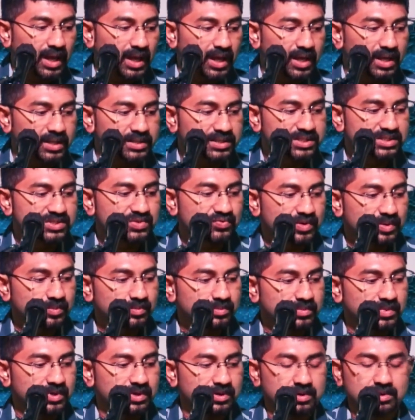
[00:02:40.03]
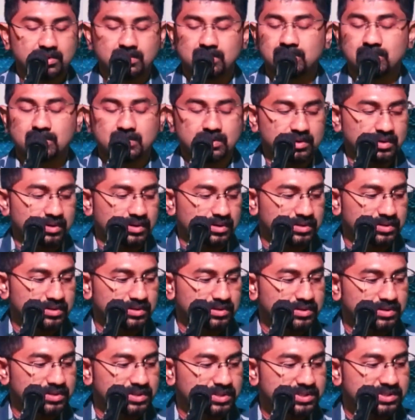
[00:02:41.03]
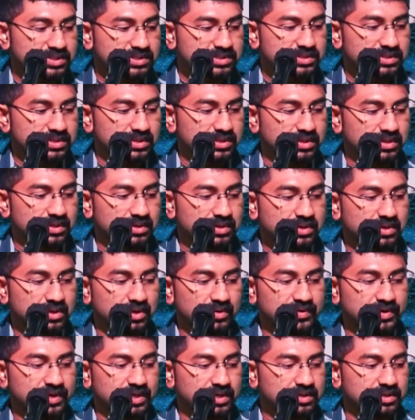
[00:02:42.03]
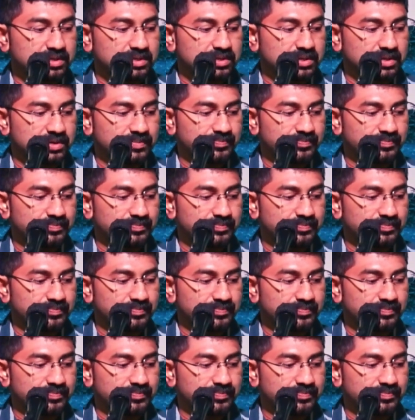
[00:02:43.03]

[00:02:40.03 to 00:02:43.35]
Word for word: uh, this is from uh, uh, this covenant